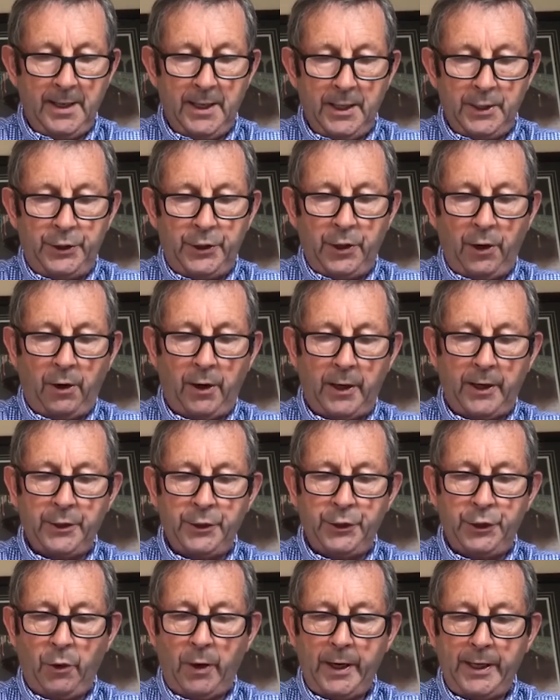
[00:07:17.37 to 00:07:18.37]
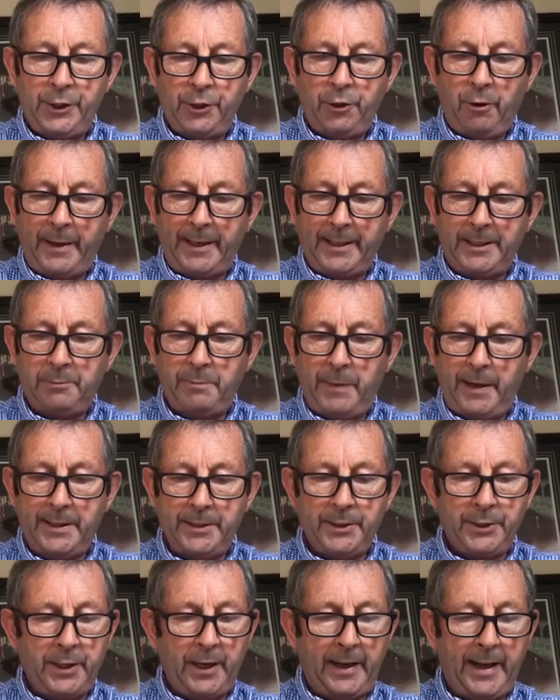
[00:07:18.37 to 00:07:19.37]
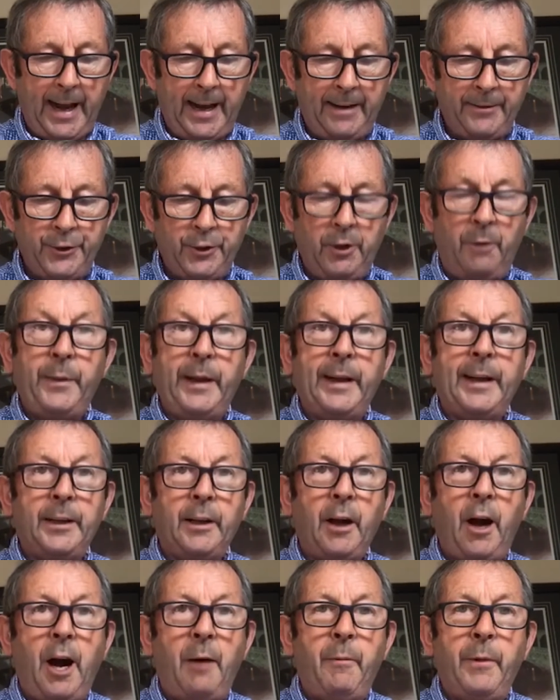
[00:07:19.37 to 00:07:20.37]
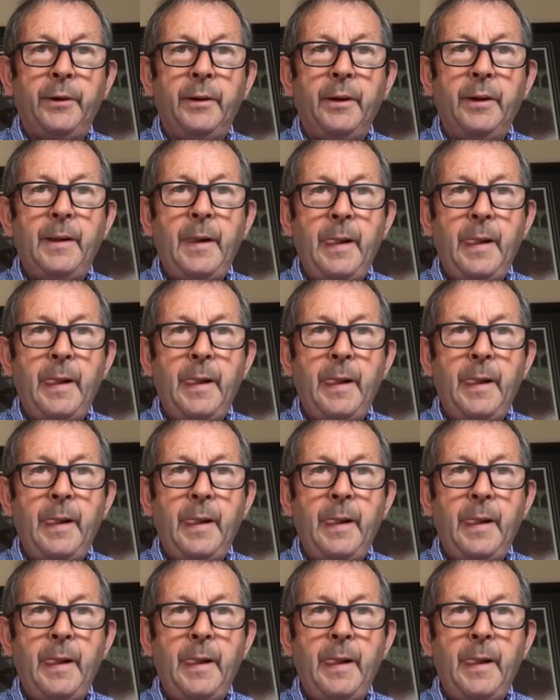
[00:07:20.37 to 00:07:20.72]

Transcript: share and enjoy some experience and have something in common.